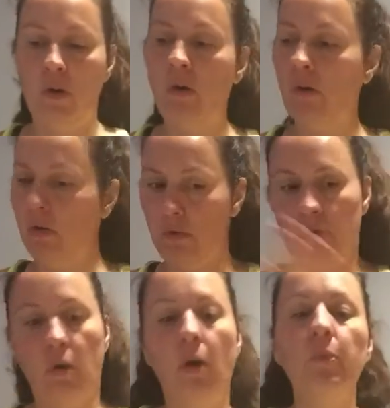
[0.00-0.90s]
all,
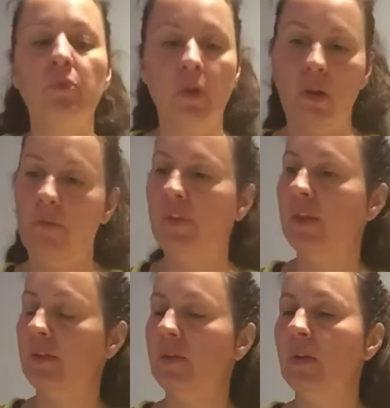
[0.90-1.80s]
almost all of
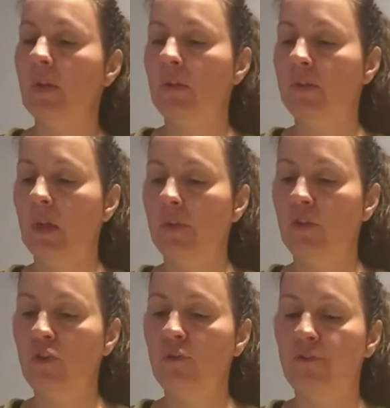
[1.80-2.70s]
this is uh, the
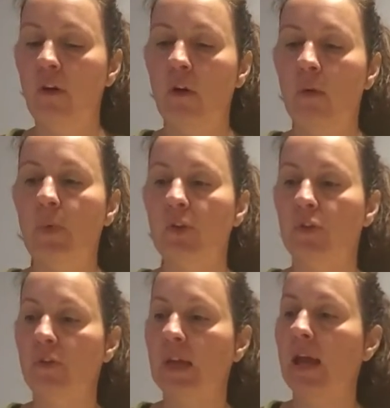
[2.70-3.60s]
new fall
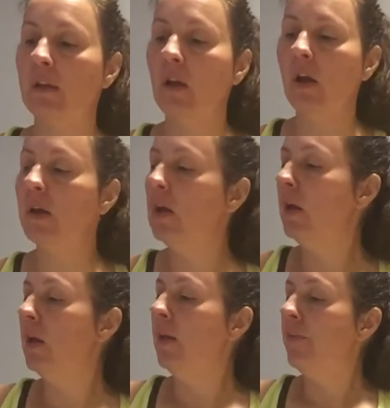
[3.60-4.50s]
winter catalog.
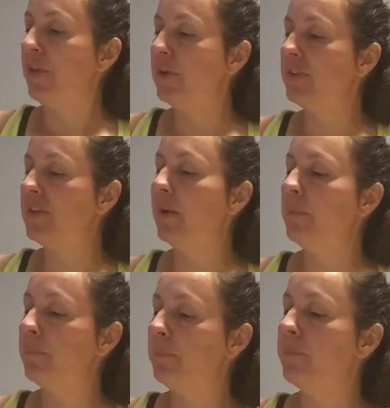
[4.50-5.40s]
There's
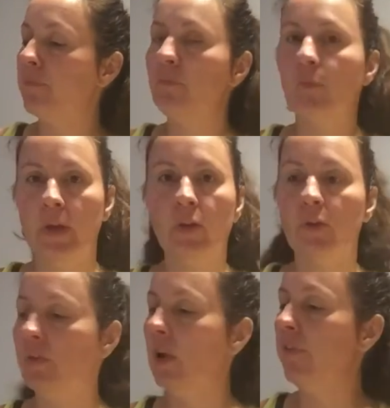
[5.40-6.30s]
some regular
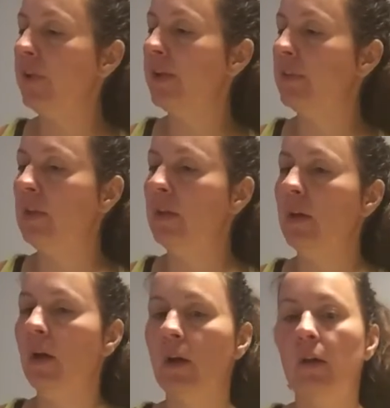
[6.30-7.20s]
stuff like the
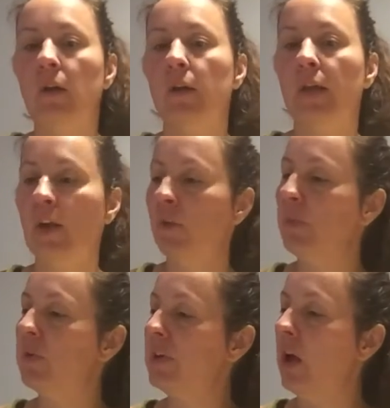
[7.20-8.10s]
uh,
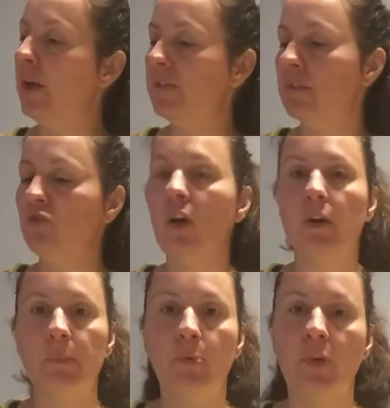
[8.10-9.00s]
caramel sauce and the
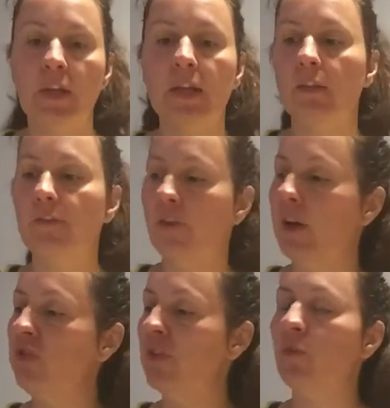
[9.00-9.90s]
chocolate pudding and the
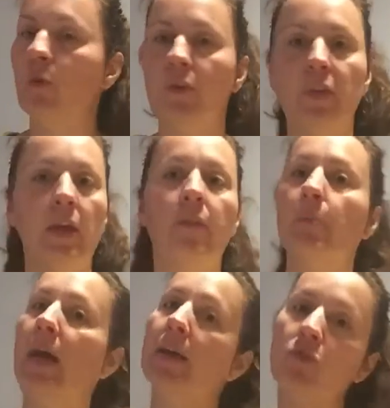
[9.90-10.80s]
fudge. And of course, I have
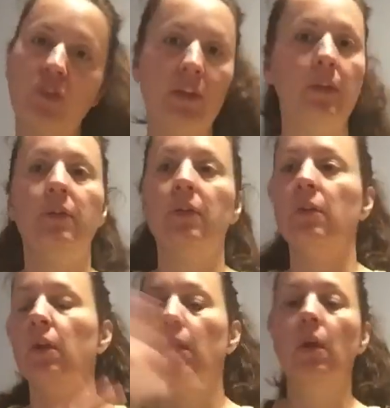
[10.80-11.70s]
mac and cheese and
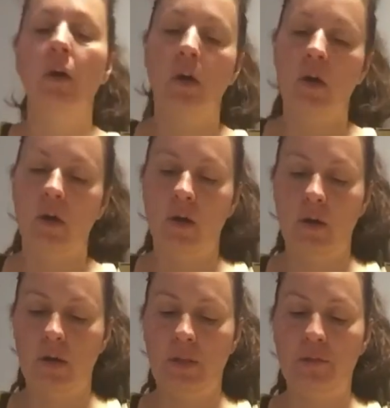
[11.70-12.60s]

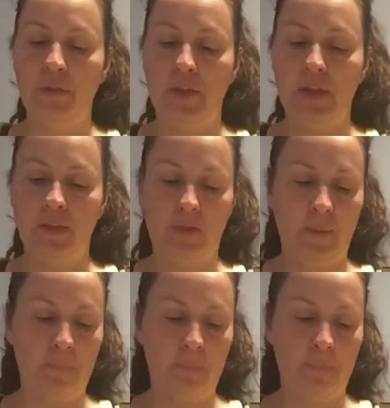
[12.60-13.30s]
uh, other things.